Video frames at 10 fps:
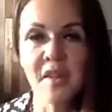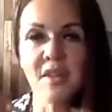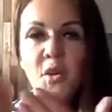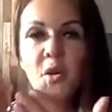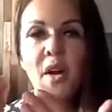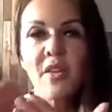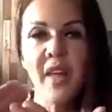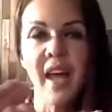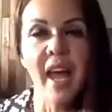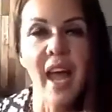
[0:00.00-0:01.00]
and
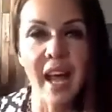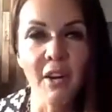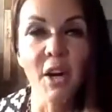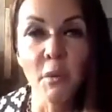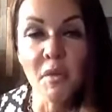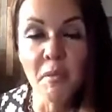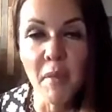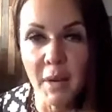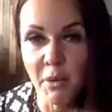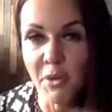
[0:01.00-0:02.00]
their anger was
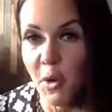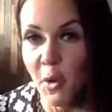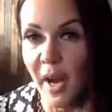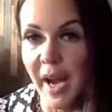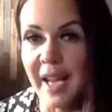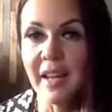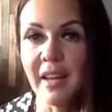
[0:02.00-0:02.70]
met with your anger.